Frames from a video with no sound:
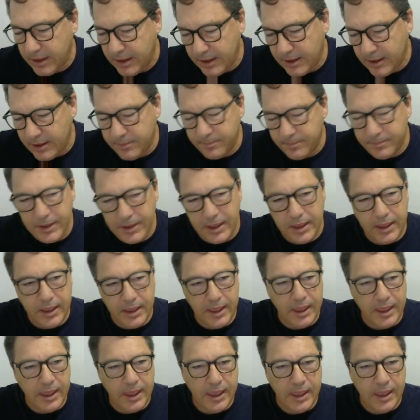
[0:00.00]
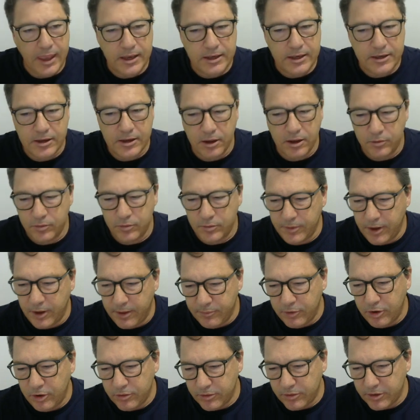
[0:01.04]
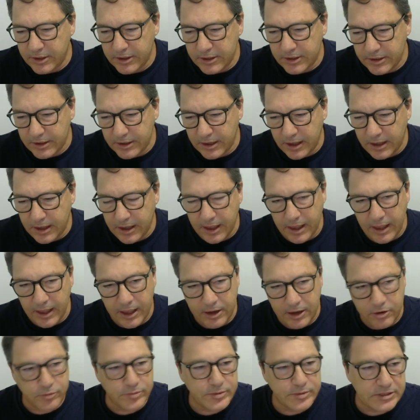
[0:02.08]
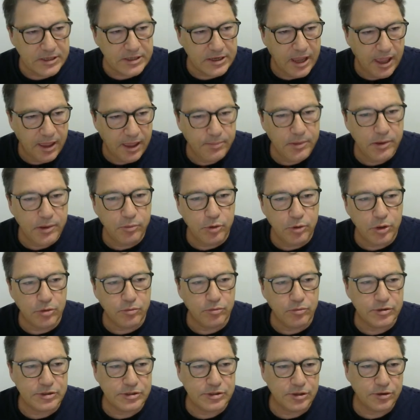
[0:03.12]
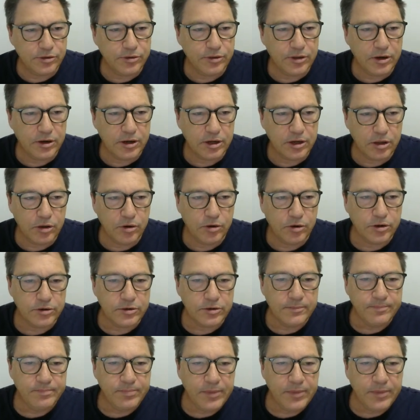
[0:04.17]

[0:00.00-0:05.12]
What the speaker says: I'm not 100% happy with the result that I got.